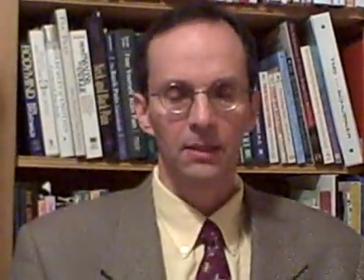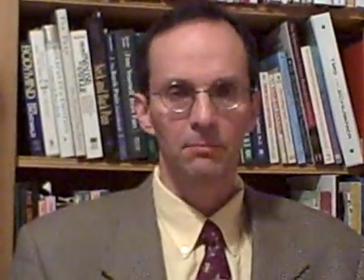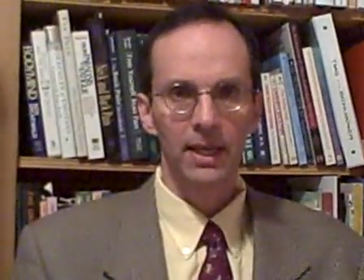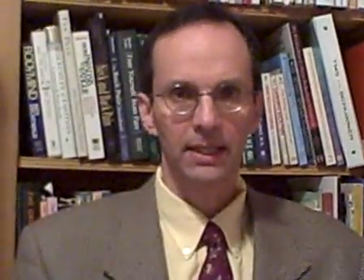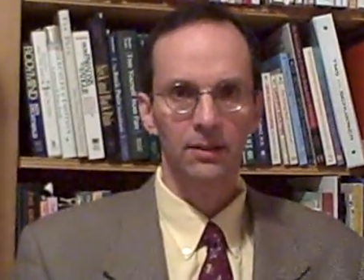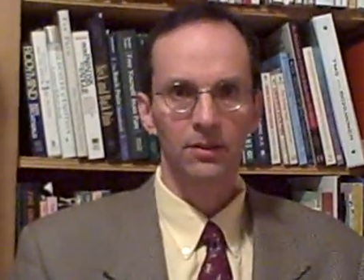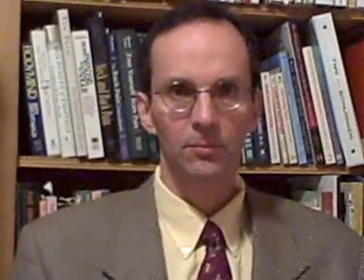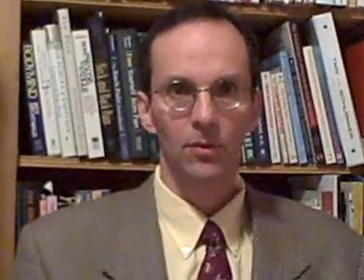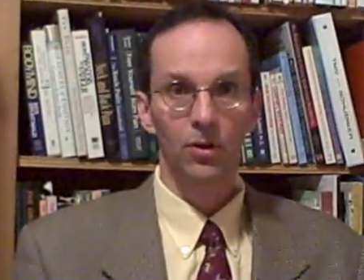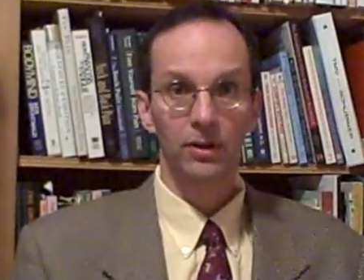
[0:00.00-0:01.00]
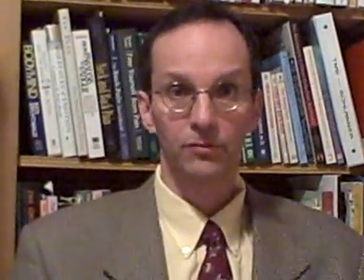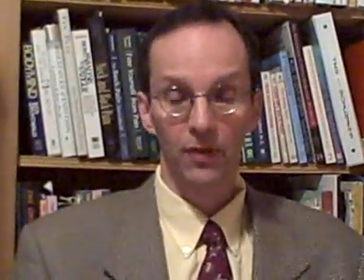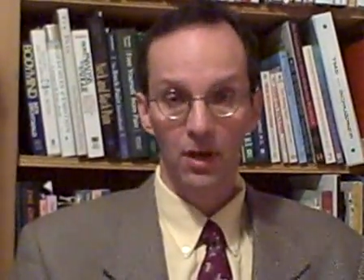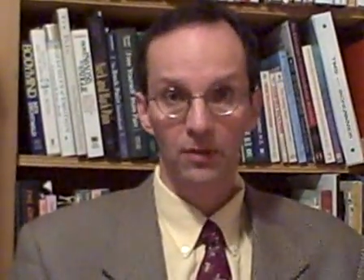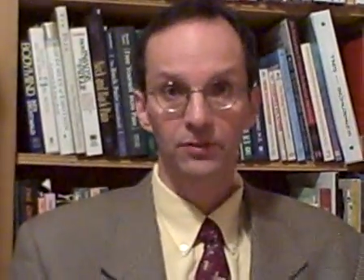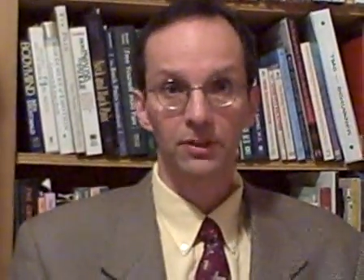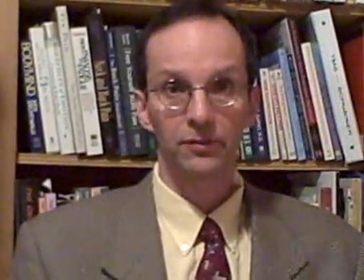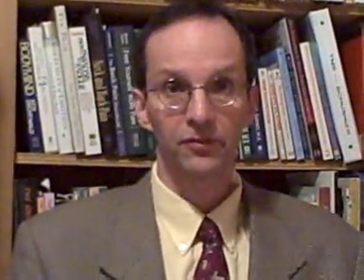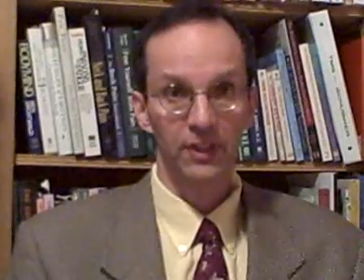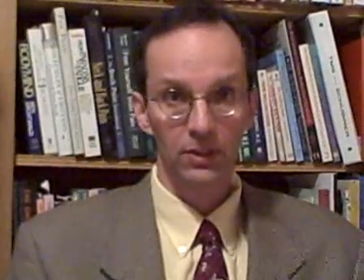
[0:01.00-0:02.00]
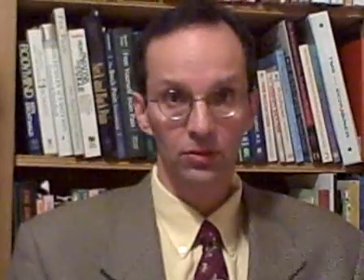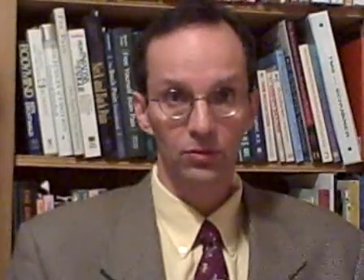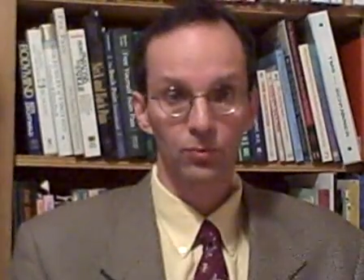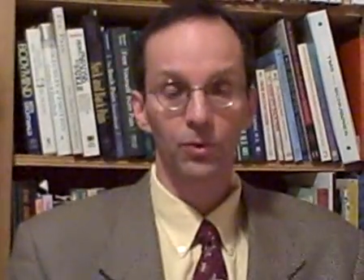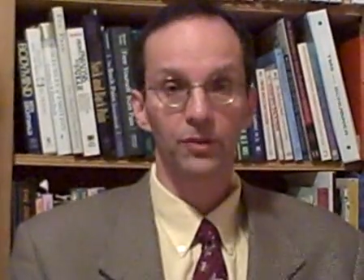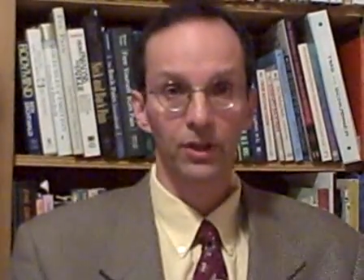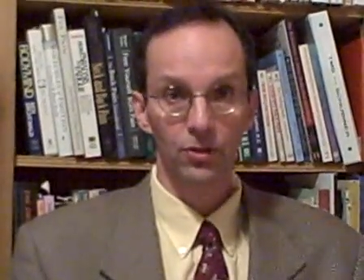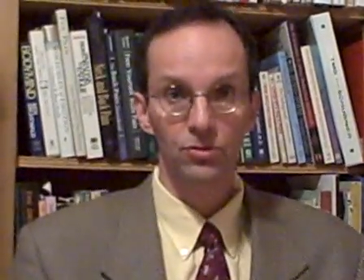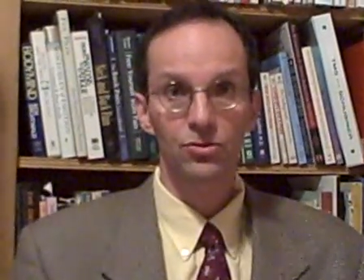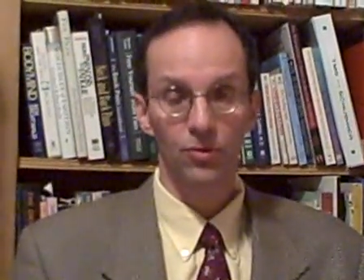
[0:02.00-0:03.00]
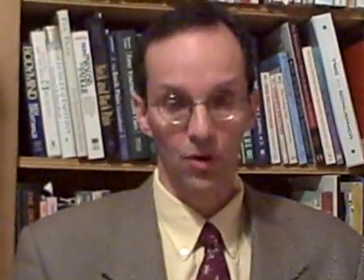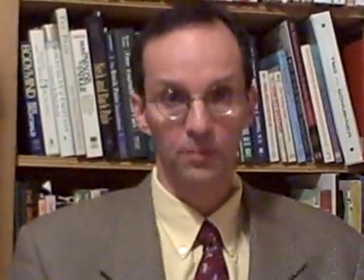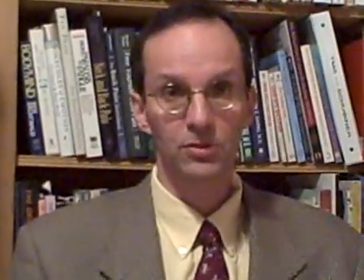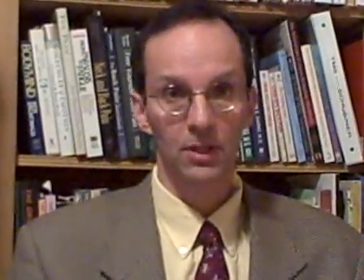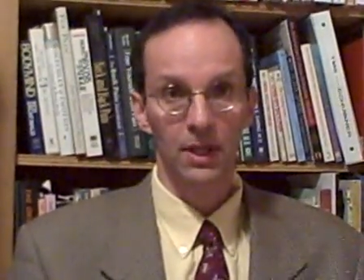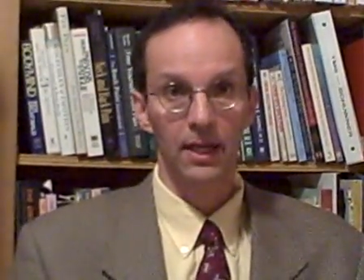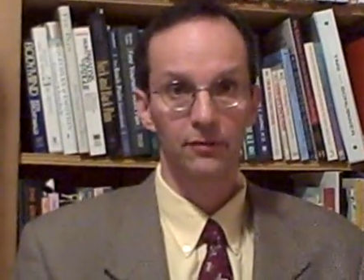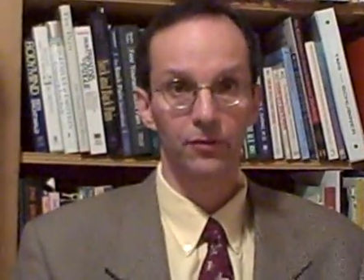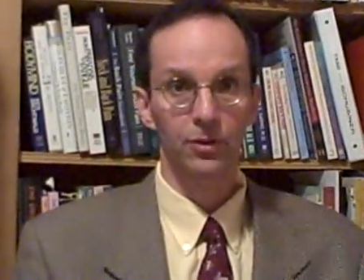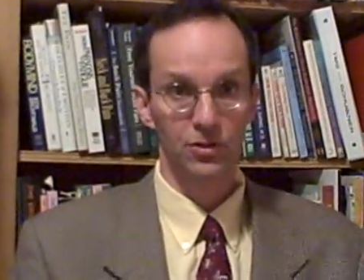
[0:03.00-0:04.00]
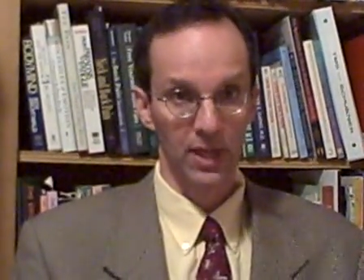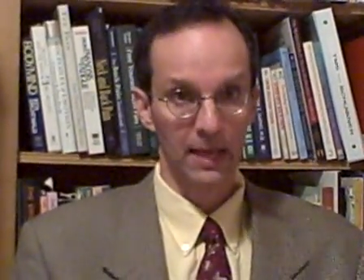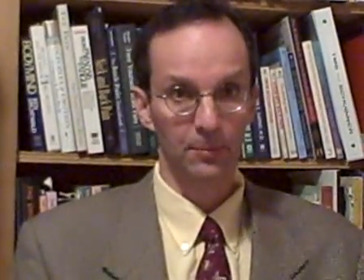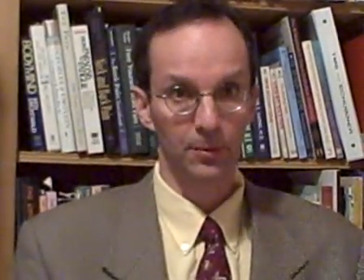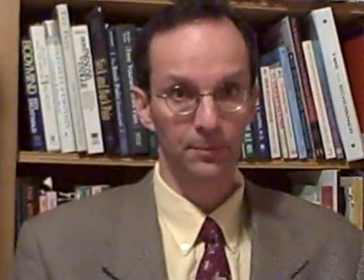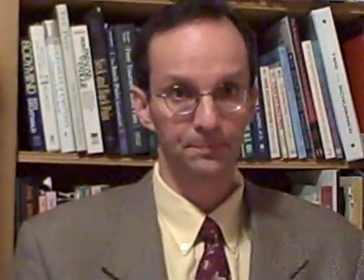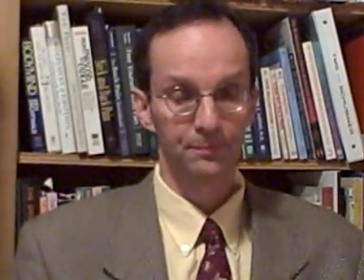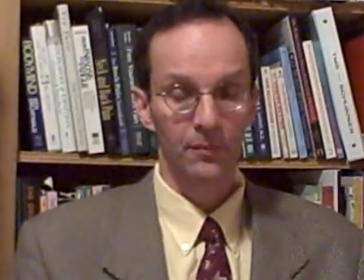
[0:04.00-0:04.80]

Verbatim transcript: Many of them are involved in a field where they use their arms a lot, for example,